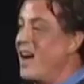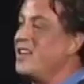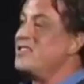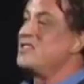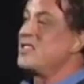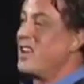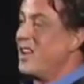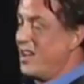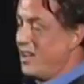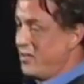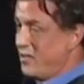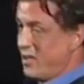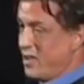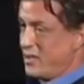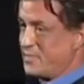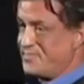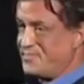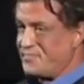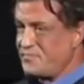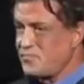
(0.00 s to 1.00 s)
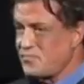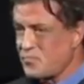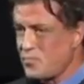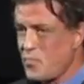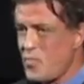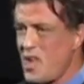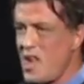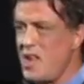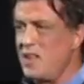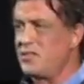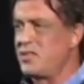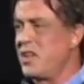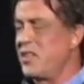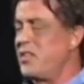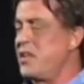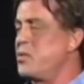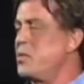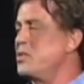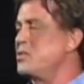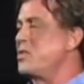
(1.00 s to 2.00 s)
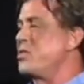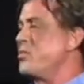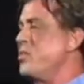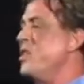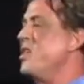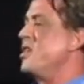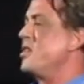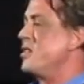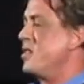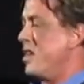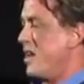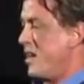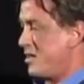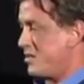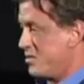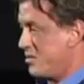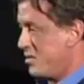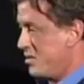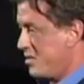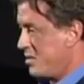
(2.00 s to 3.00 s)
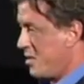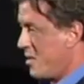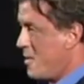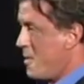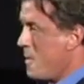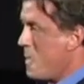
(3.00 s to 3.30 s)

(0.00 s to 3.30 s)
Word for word: ice skating rink. So the thing was 300 extras,